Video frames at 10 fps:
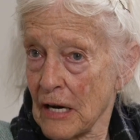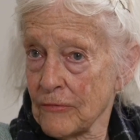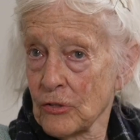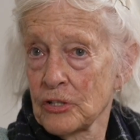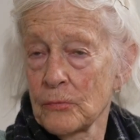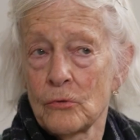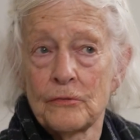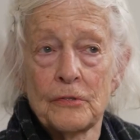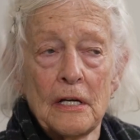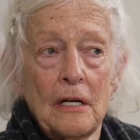after she
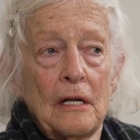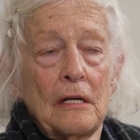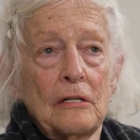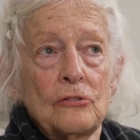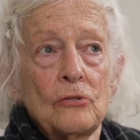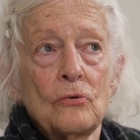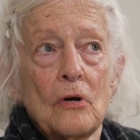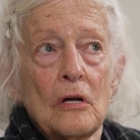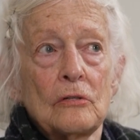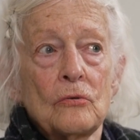moved to
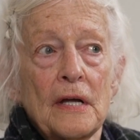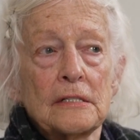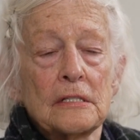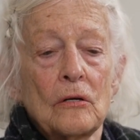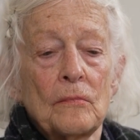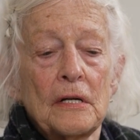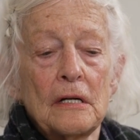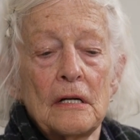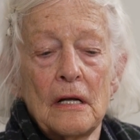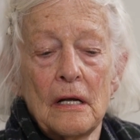New Mexico, but
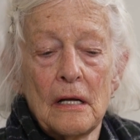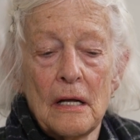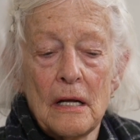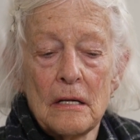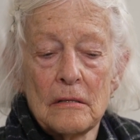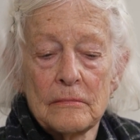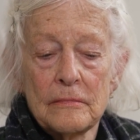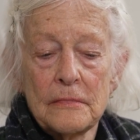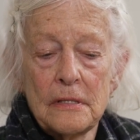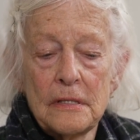
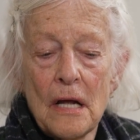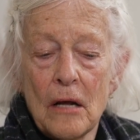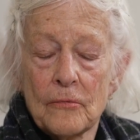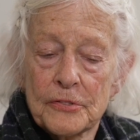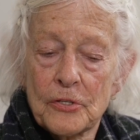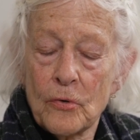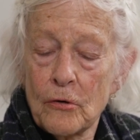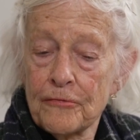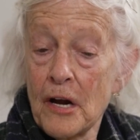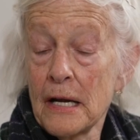yeah. So we
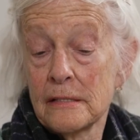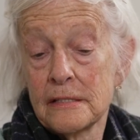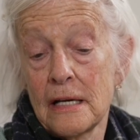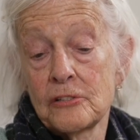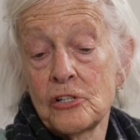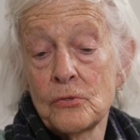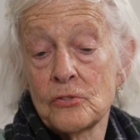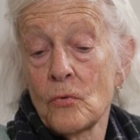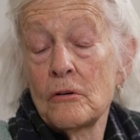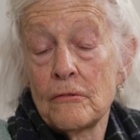were friends, and she was
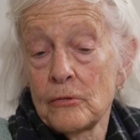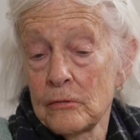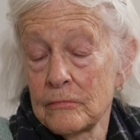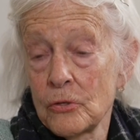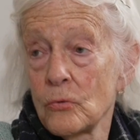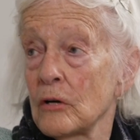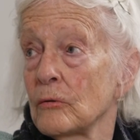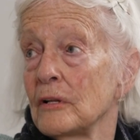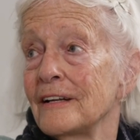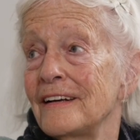wonderful to work
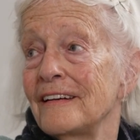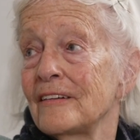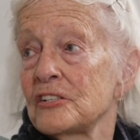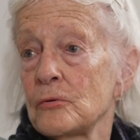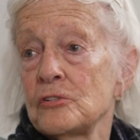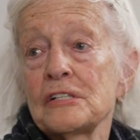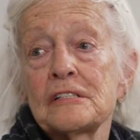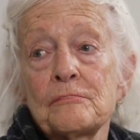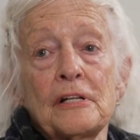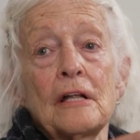with. She would
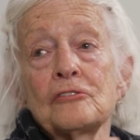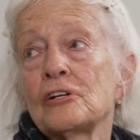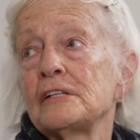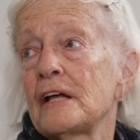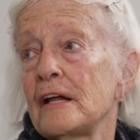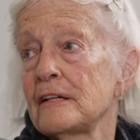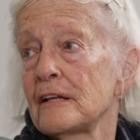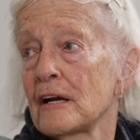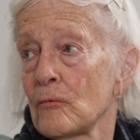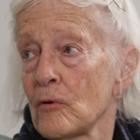just plunge into
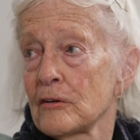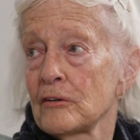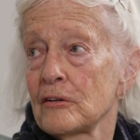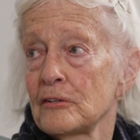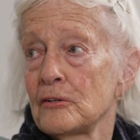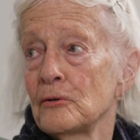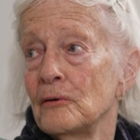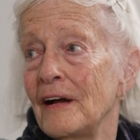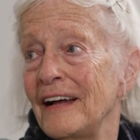anything I wanted her to do.